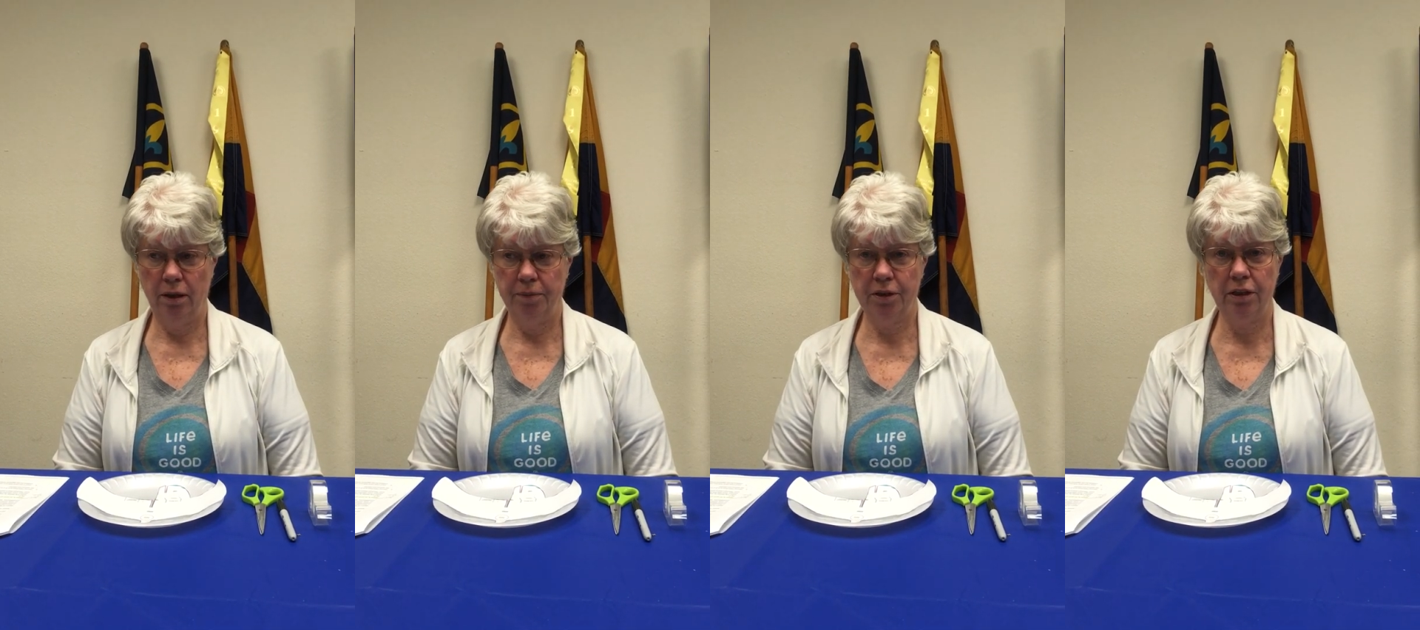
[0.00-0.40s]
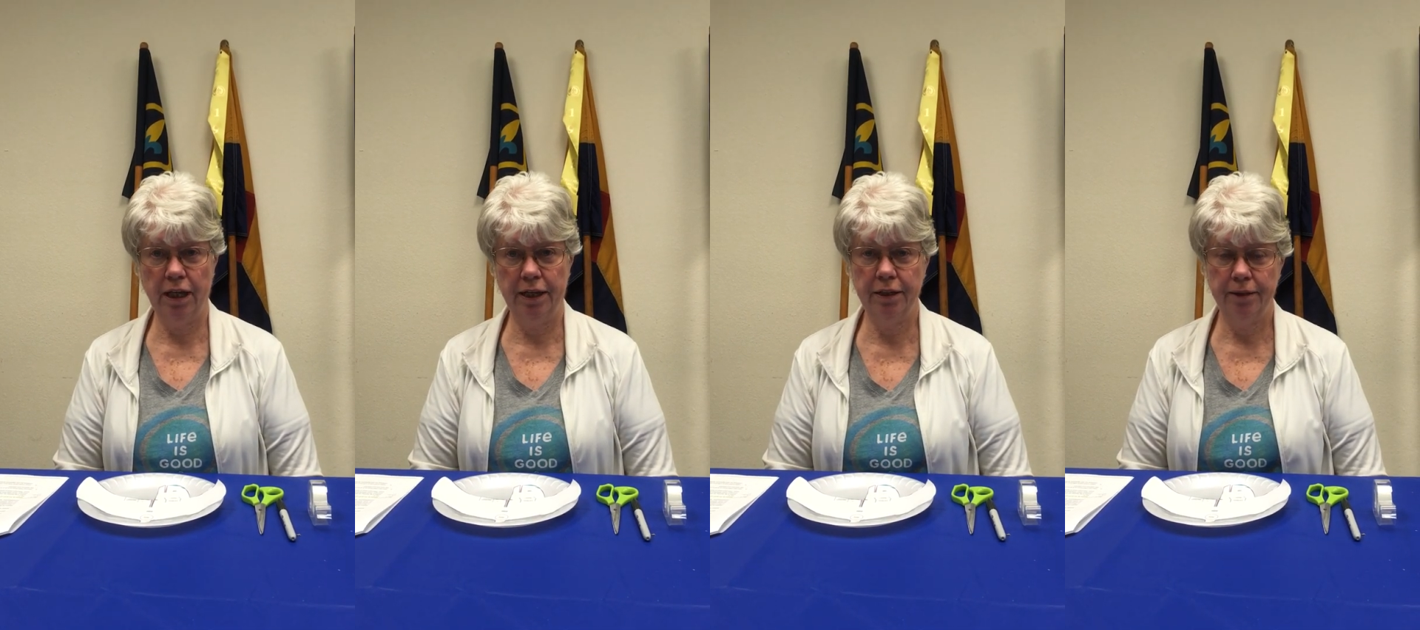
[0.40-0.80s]

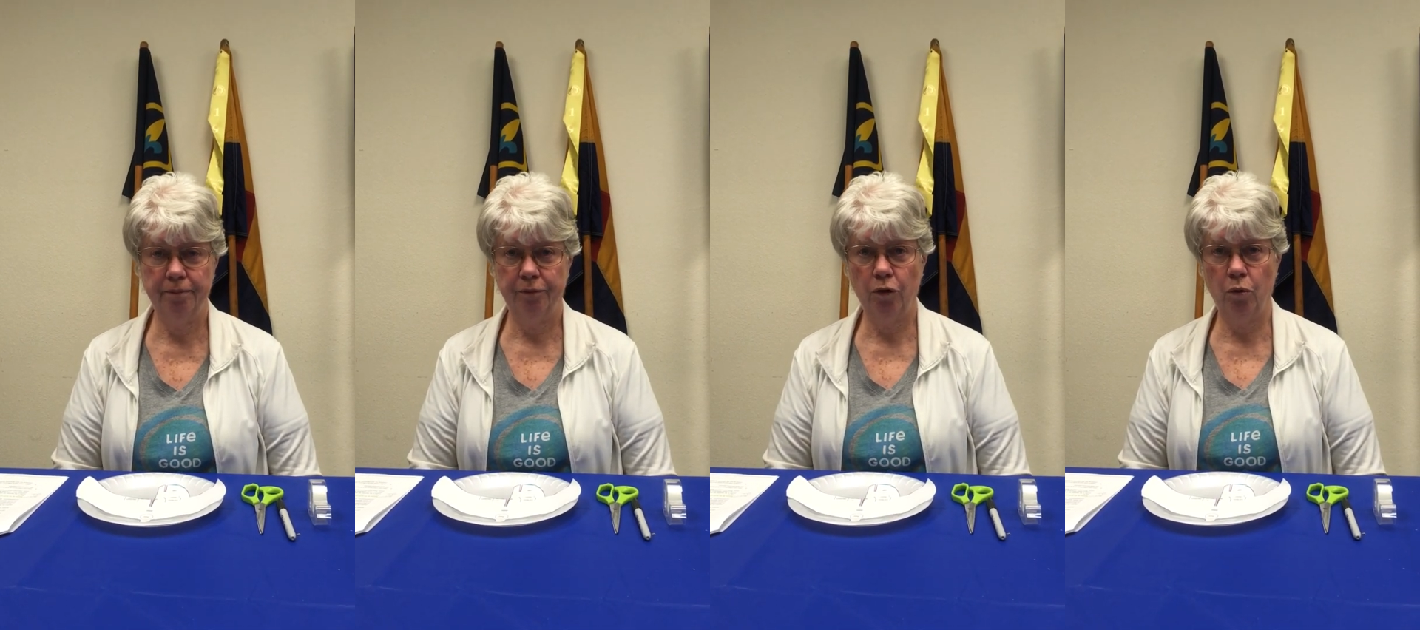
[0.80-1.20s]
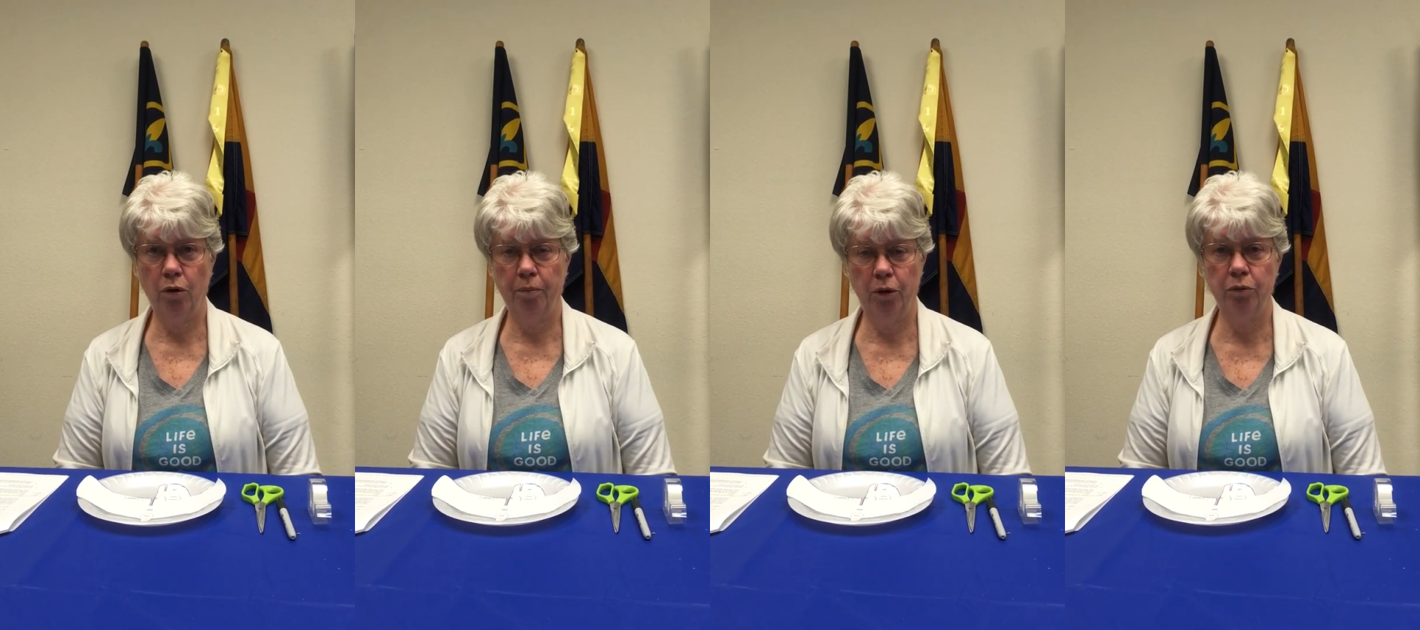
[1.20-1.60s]
sled
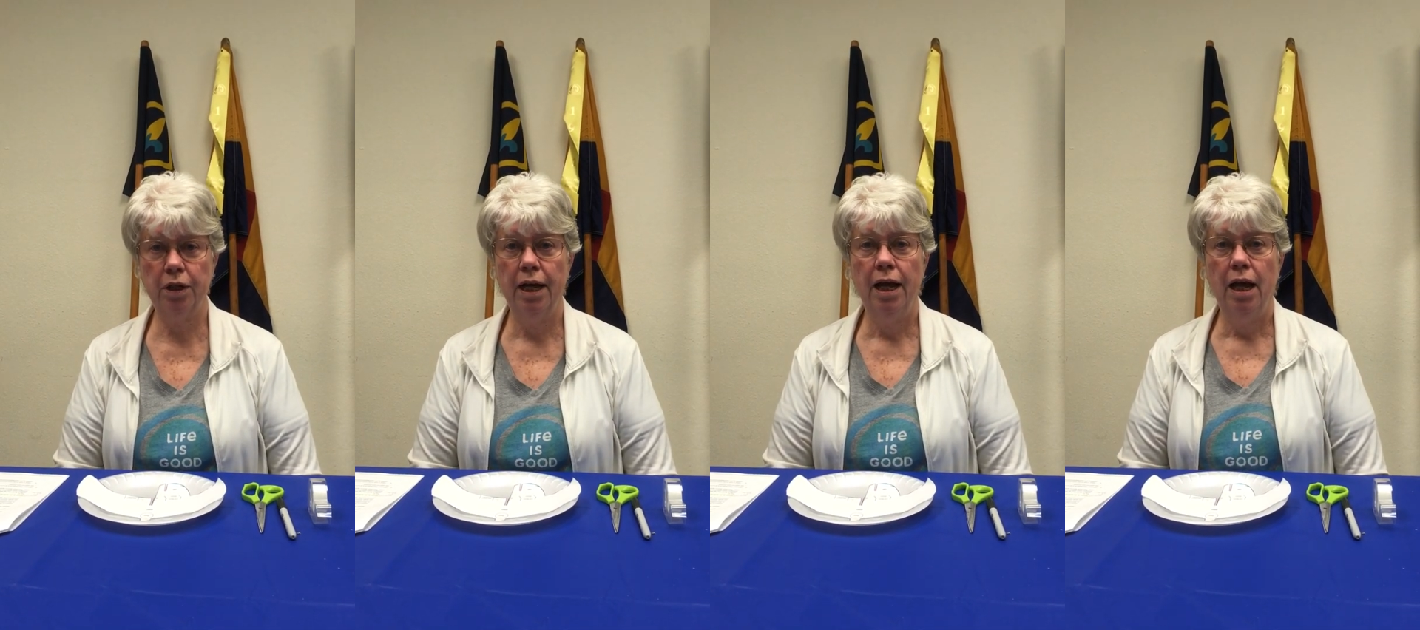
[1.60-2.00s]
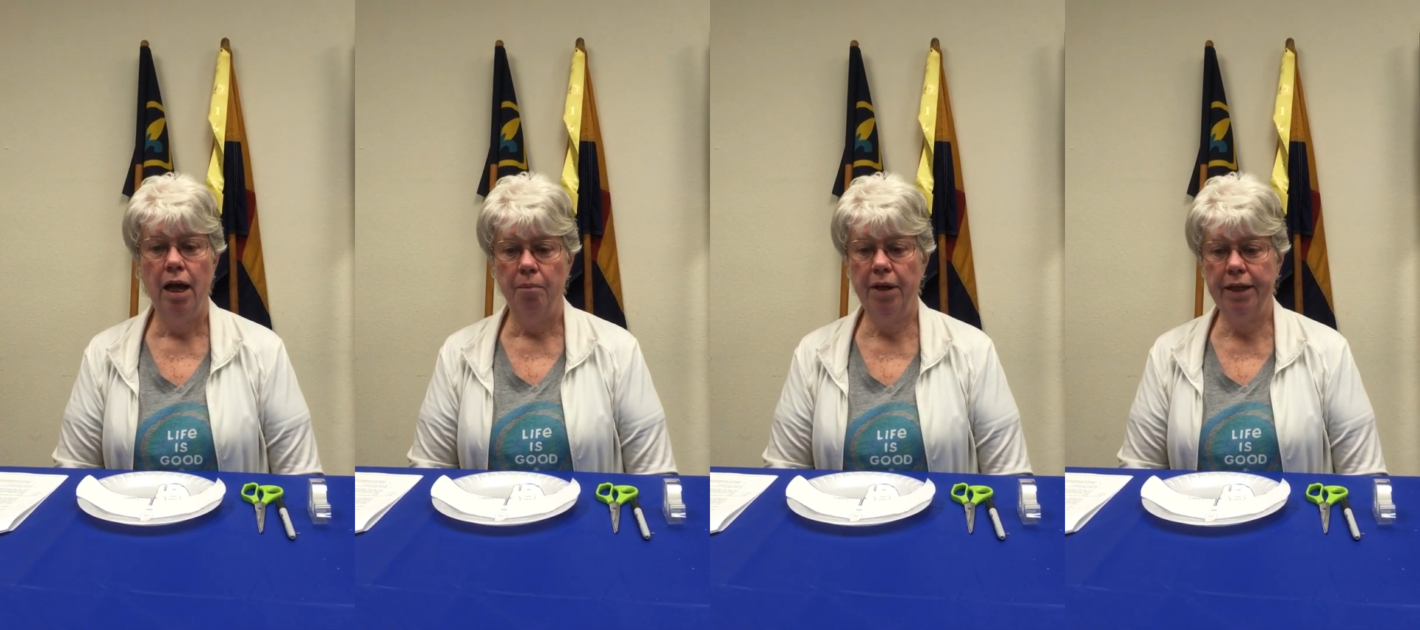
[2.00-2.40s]
or boat.
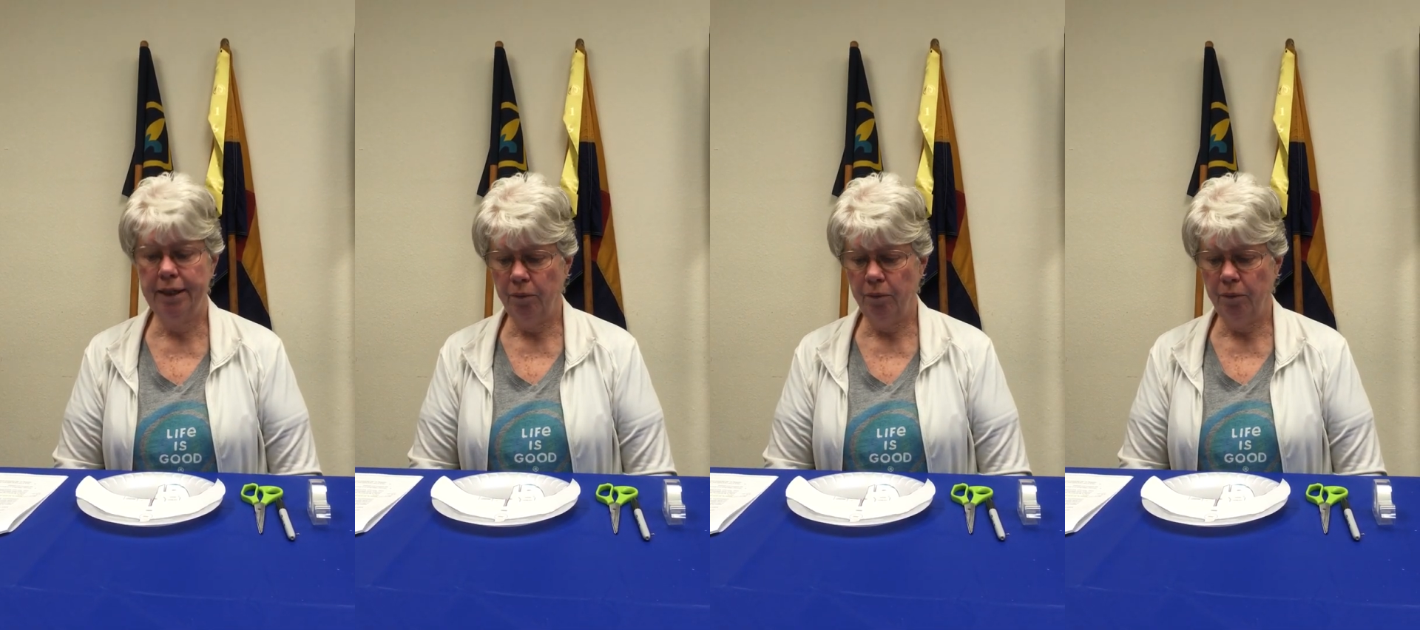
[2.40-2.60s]
But